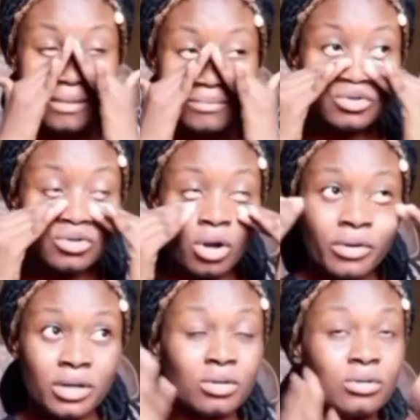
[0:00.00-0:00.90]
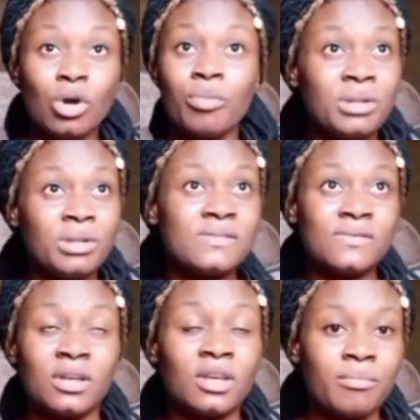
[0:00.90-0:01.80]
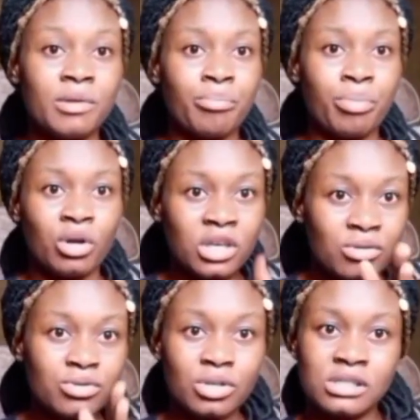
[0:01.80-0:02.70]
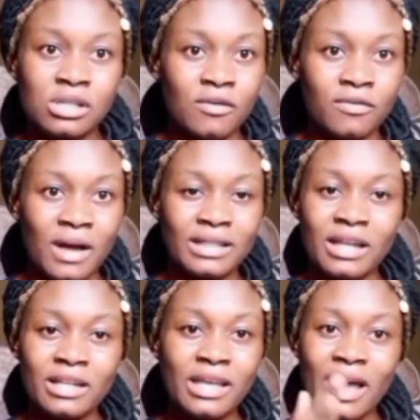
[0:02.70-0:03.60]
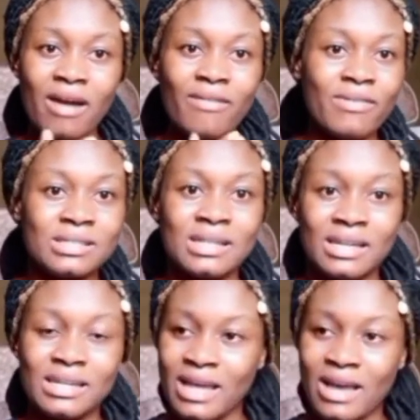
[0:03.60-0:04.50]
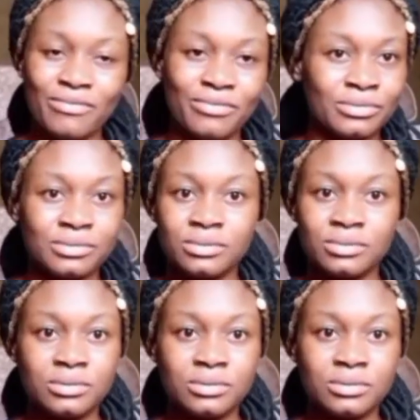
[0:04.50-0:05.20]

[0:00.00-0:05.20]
I'm sorry, Lord, please forgive me, but kill yourself and then get arrested in heaven.